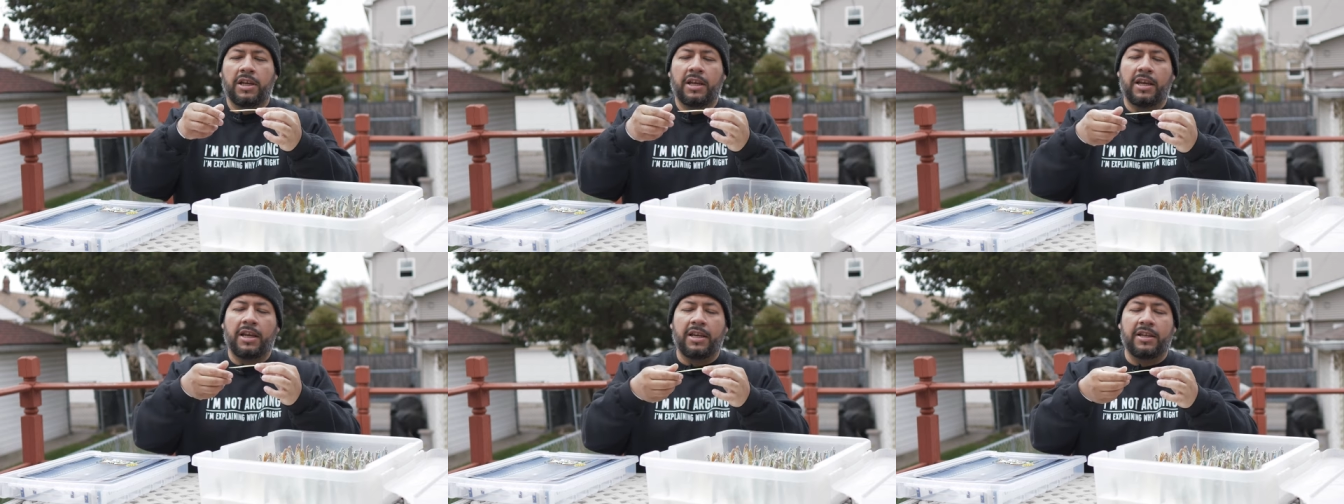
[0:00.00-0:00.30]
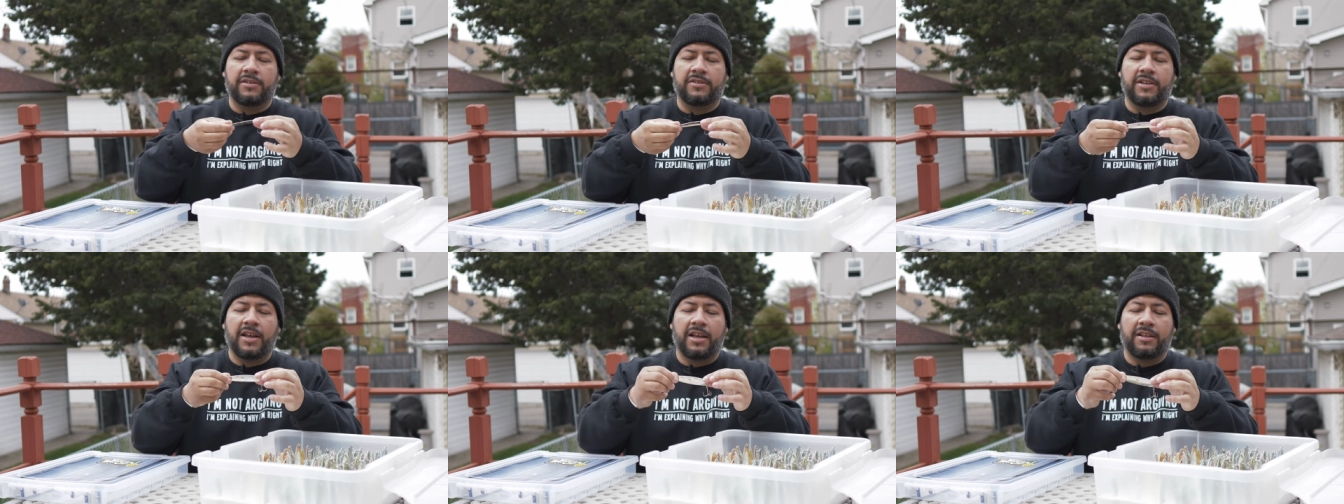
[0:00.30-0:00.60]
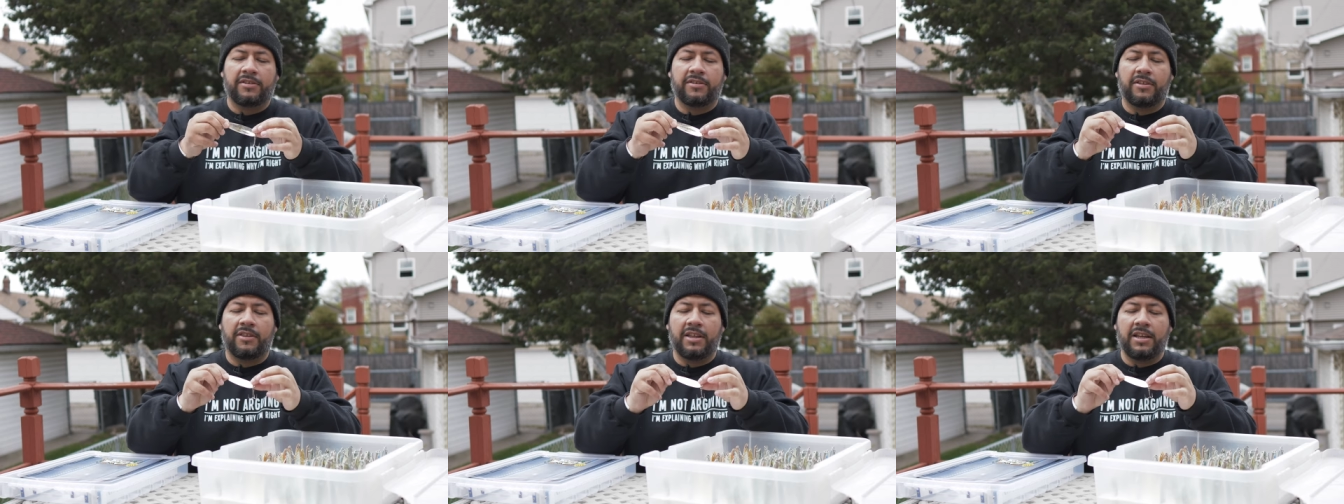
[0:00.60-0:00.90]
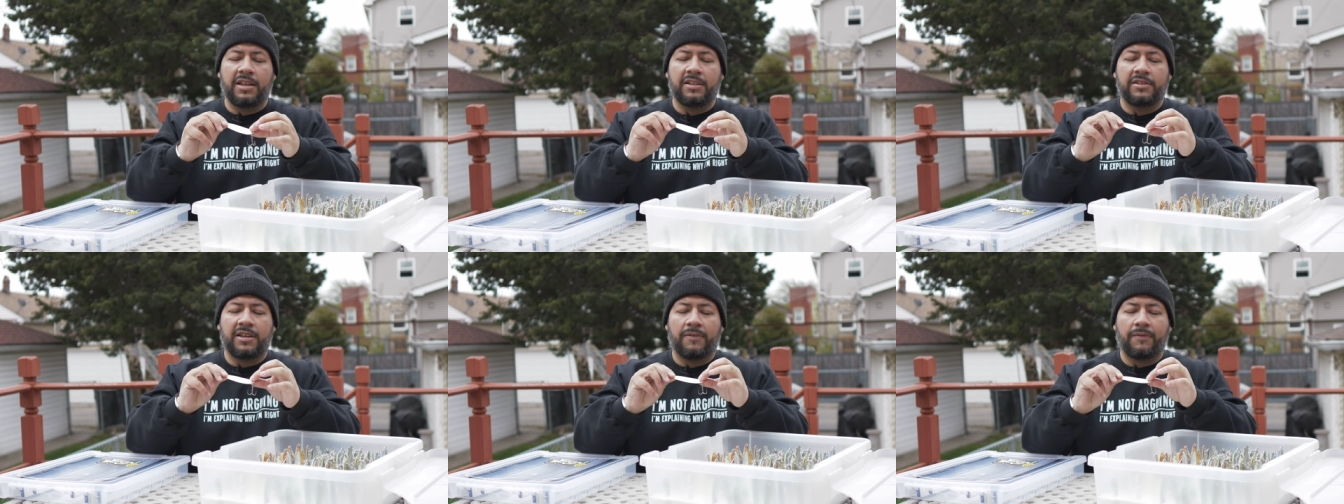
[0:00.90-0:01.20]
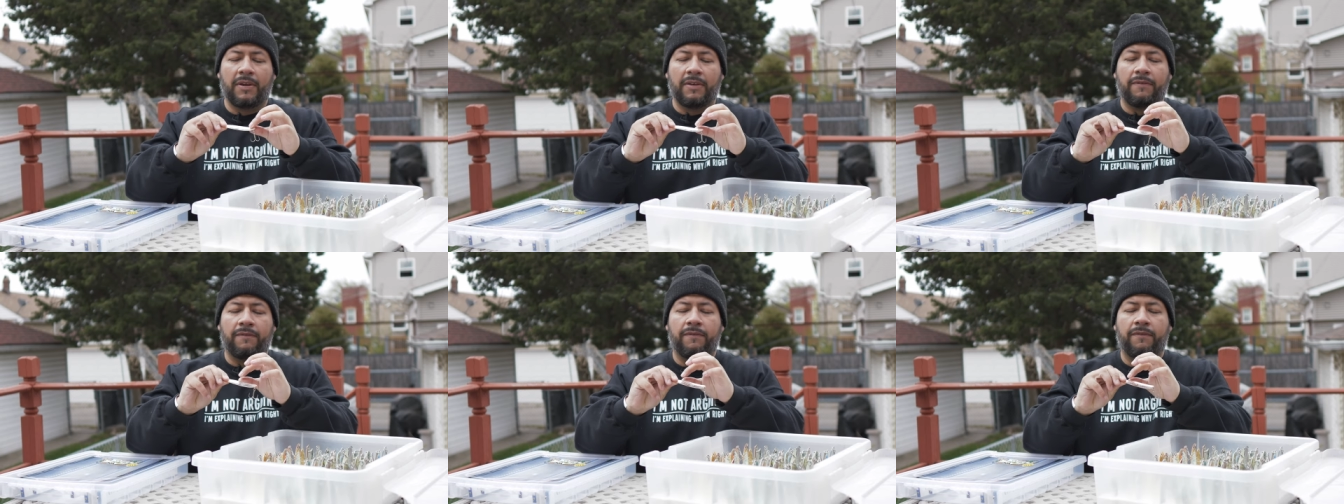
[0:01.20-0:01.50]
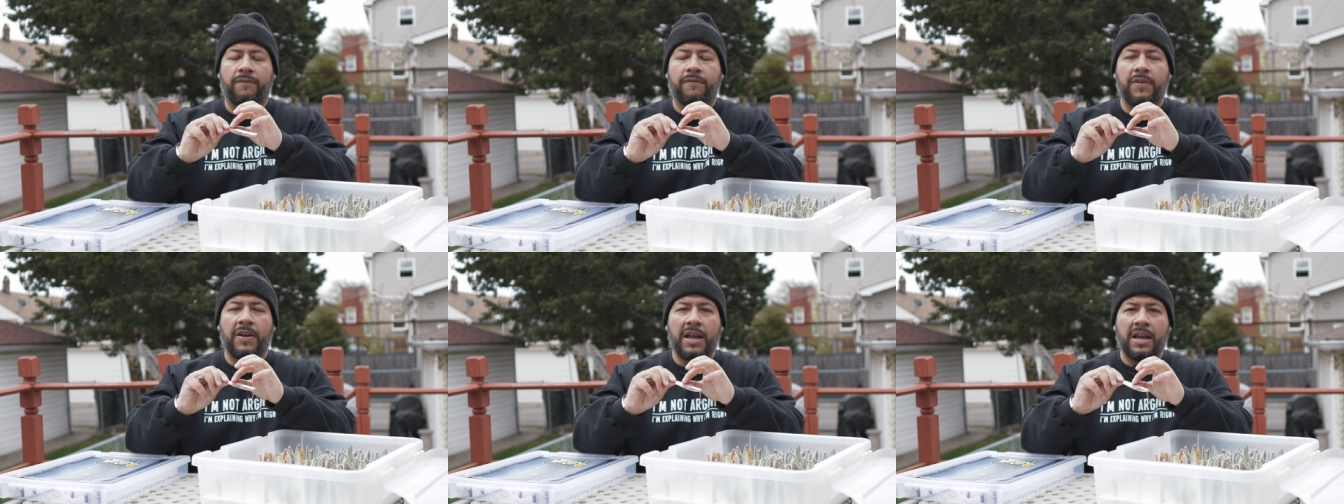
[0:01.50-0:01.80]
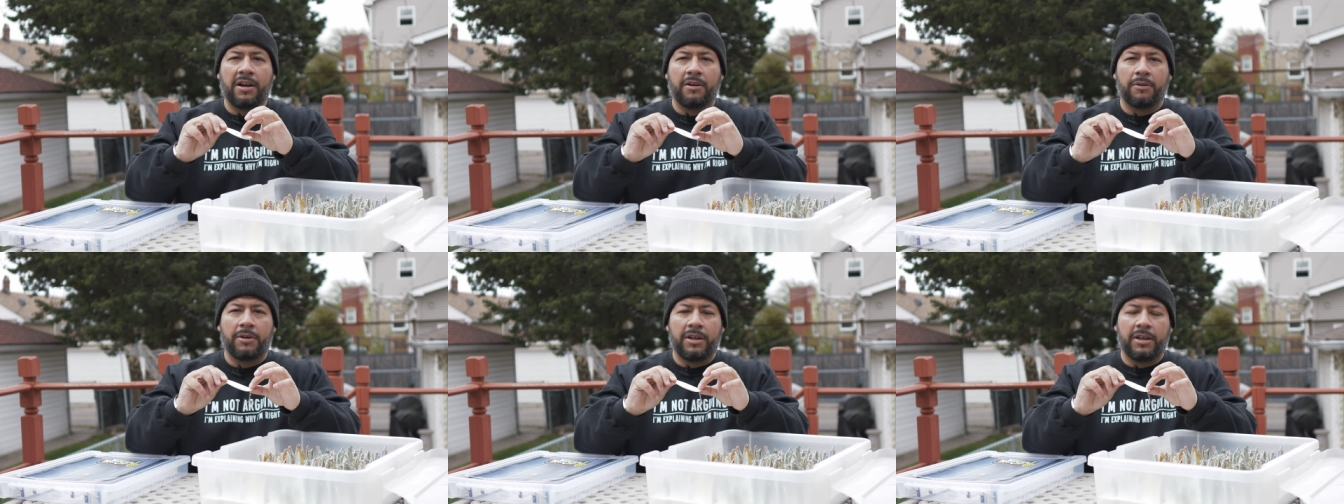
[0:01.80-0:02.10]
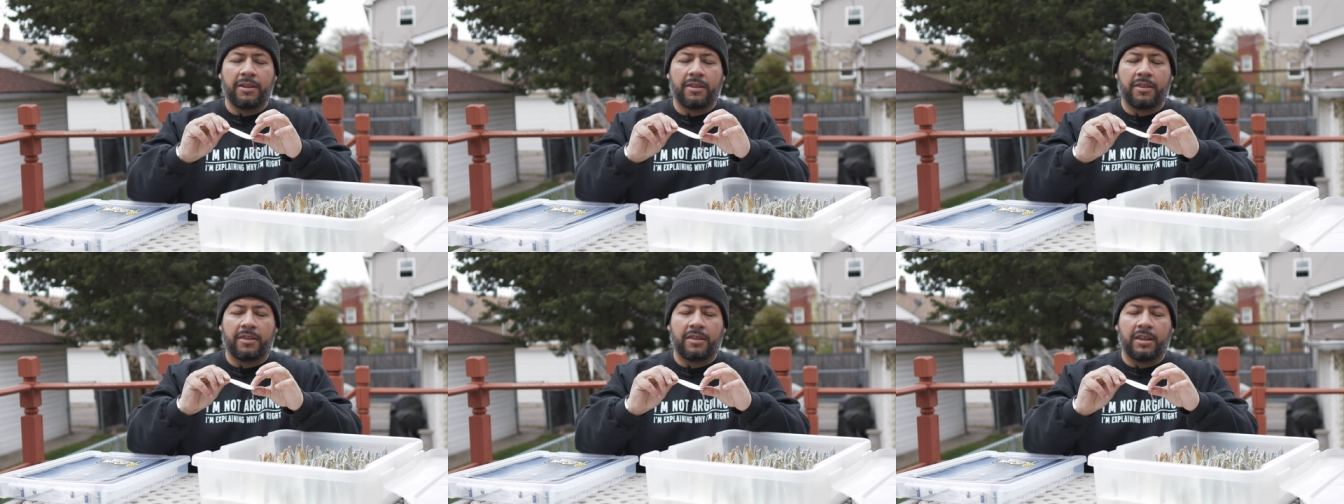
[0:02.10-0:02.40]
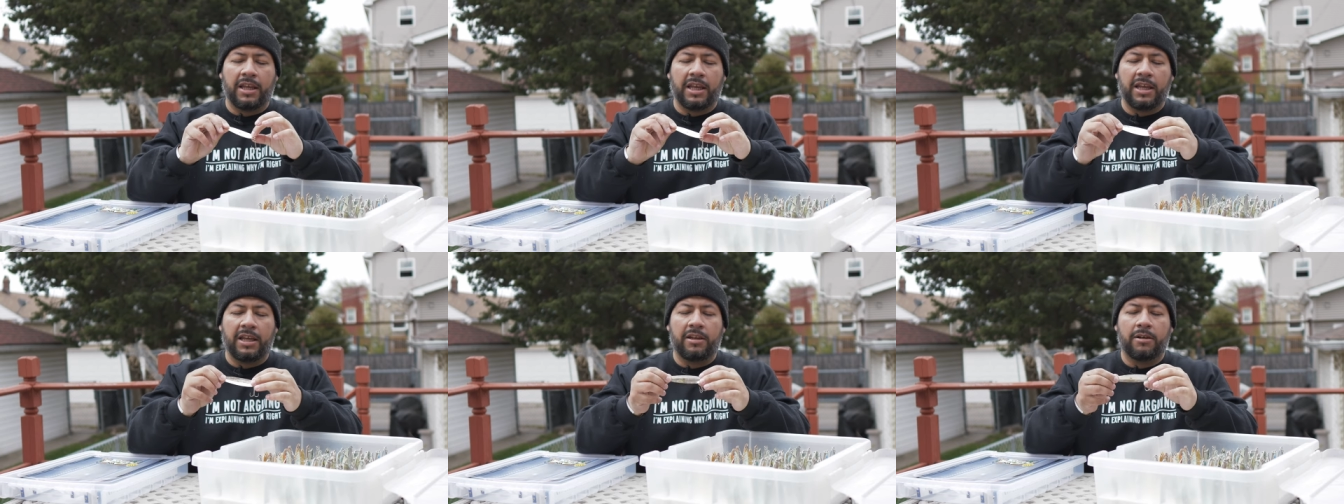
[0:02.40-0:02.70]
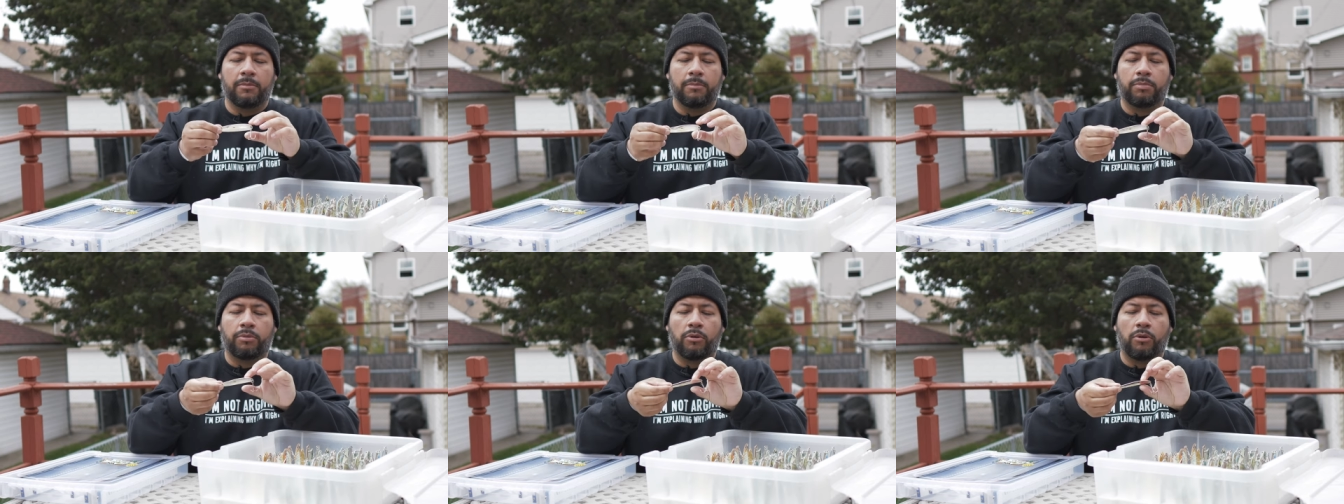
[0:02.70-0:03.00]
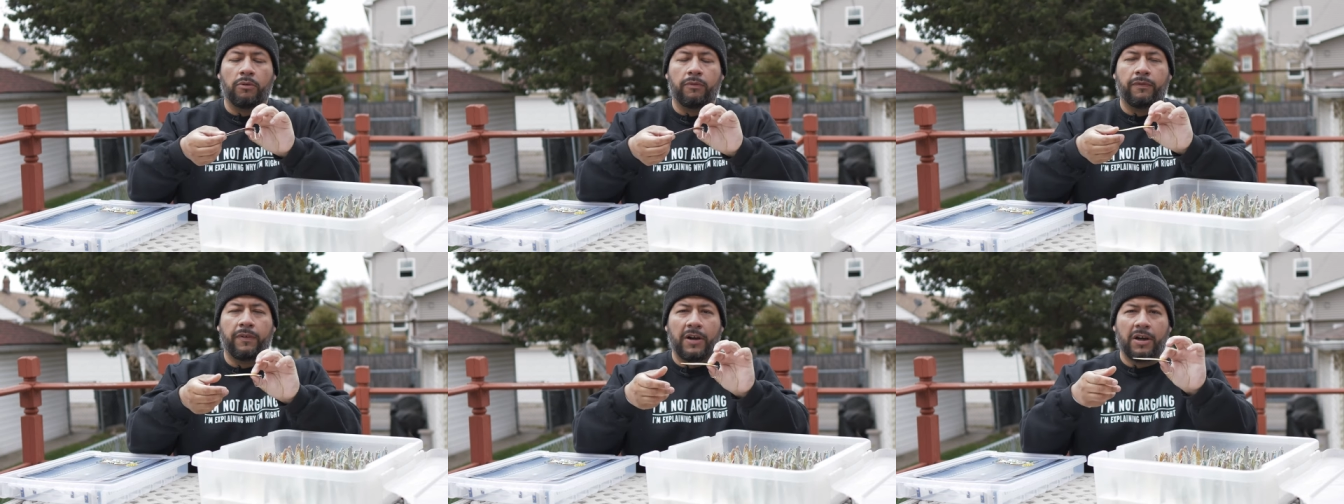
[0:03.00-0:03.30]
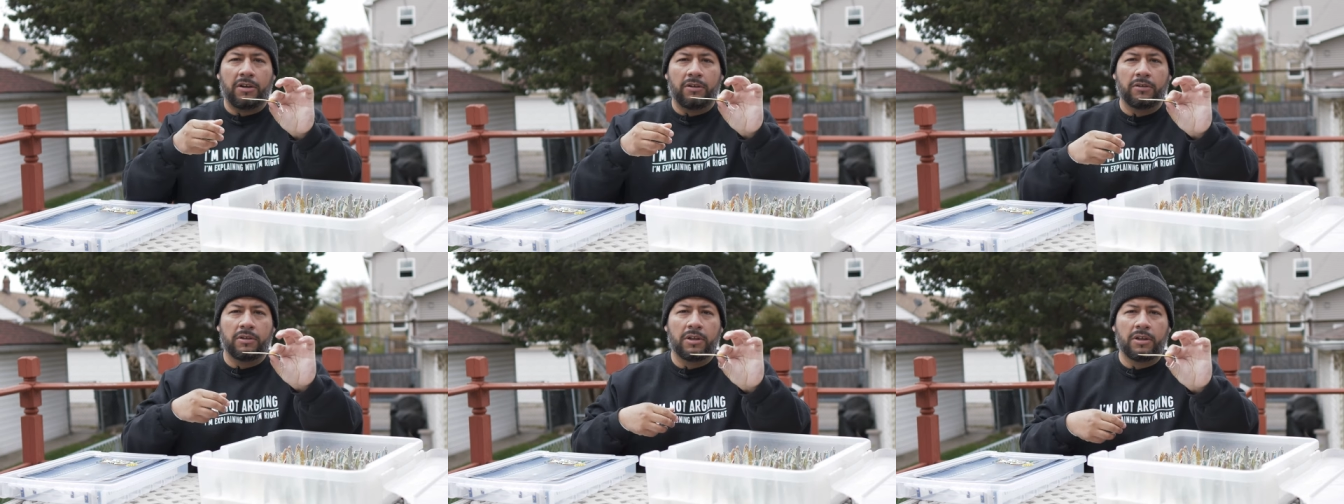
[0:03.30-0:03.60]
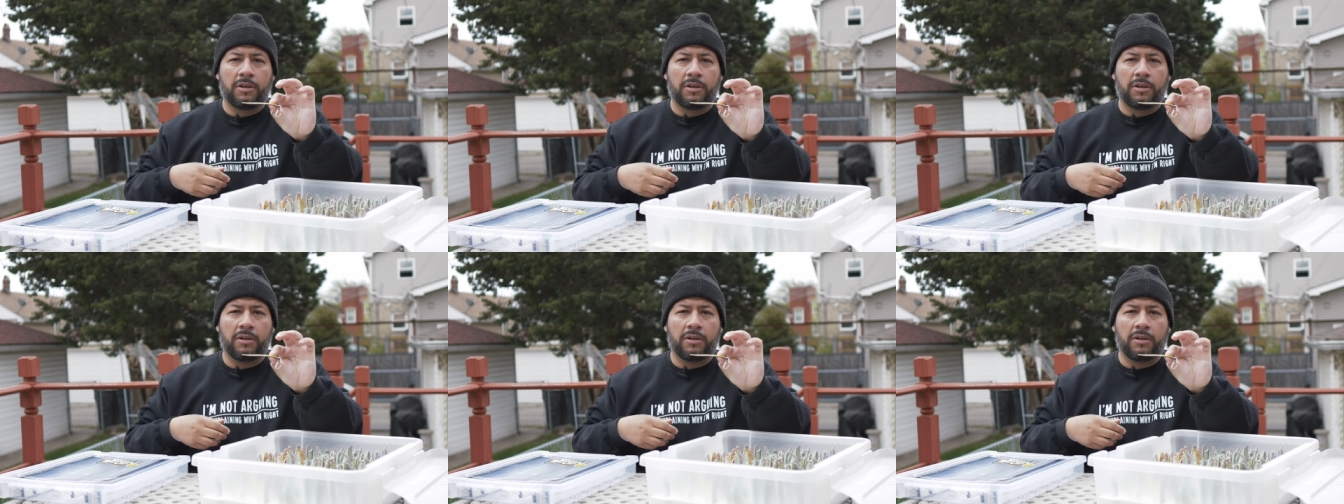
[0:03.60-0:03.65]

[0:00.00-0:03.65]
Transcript: is that these have a very thin profile,